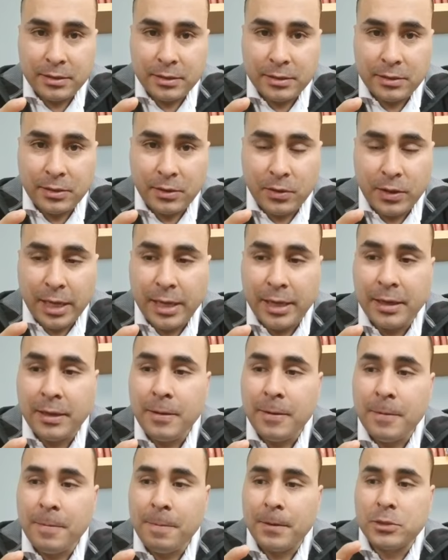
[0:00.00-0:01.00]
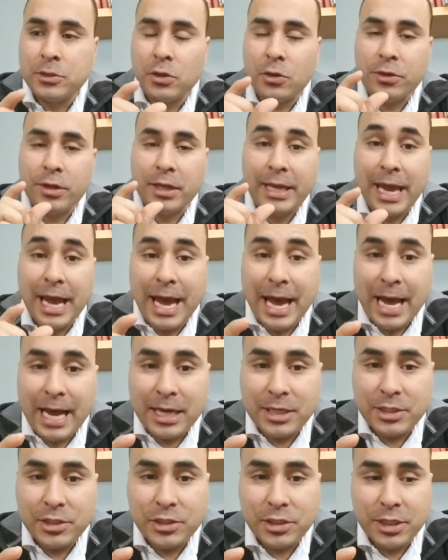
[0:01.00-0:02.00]
Okay, so the
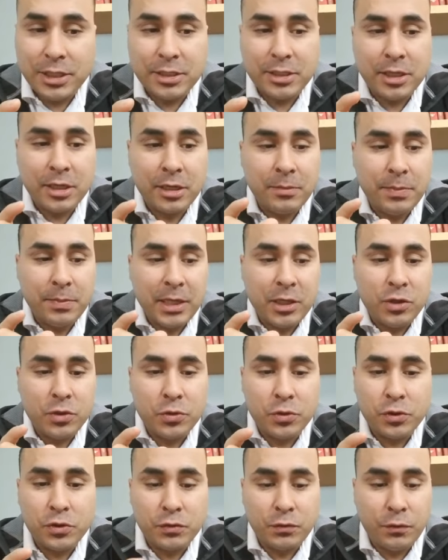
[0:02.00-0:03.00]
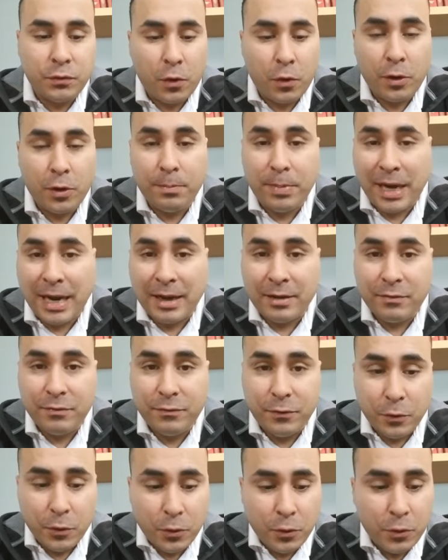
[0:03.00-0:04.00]
cash is going to be used for buying
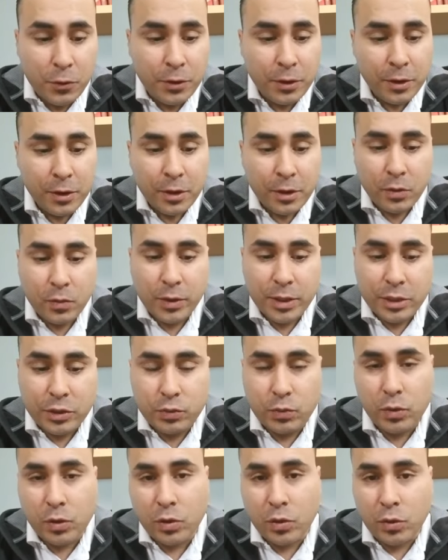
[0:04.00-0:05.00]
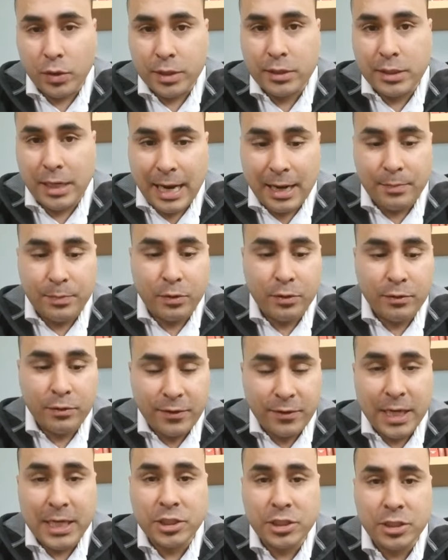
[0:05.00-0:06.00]
food, which will go into
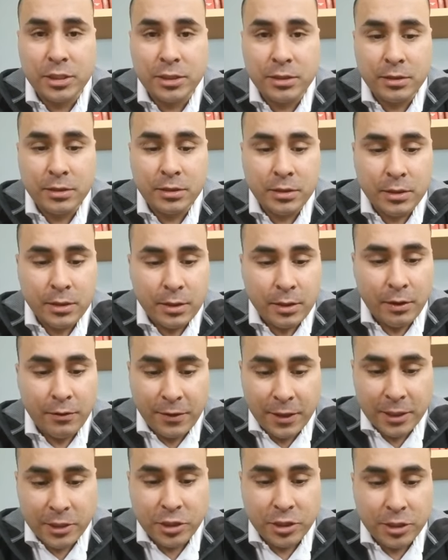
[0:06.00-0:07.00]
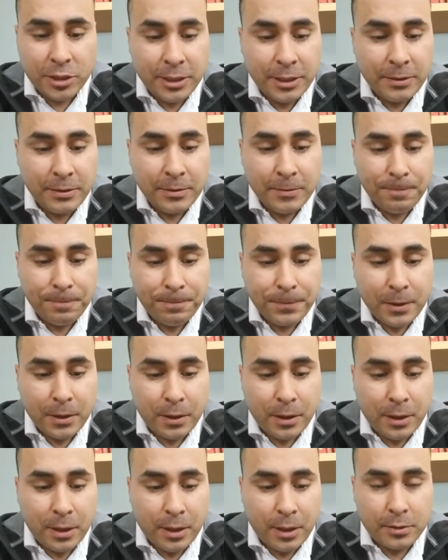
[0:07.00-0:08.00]
hyperinflation eventually,
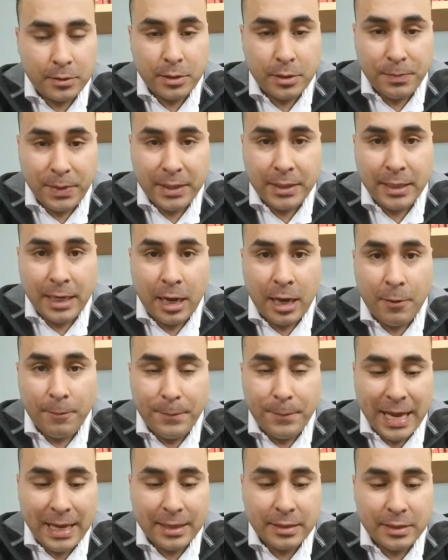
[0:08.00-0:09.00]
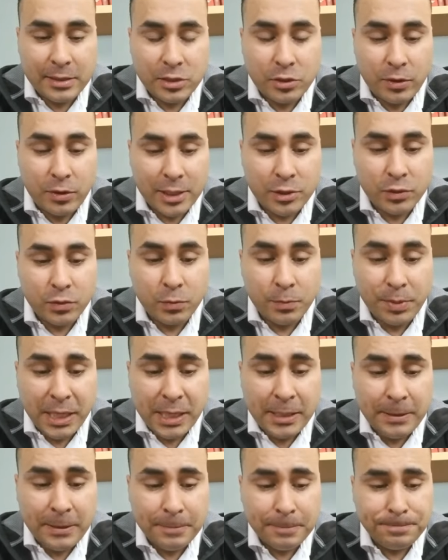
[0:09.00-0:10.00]
depending on how bad this crash will
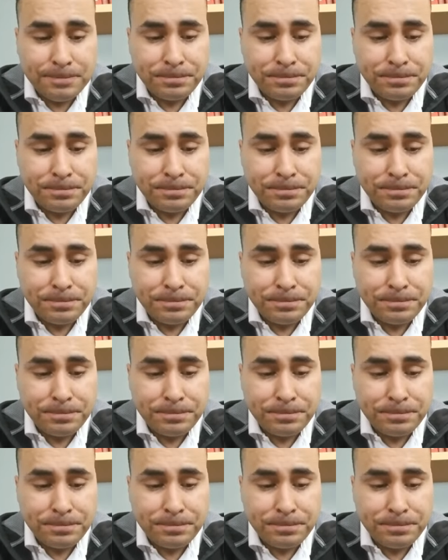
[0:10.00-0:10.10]
be.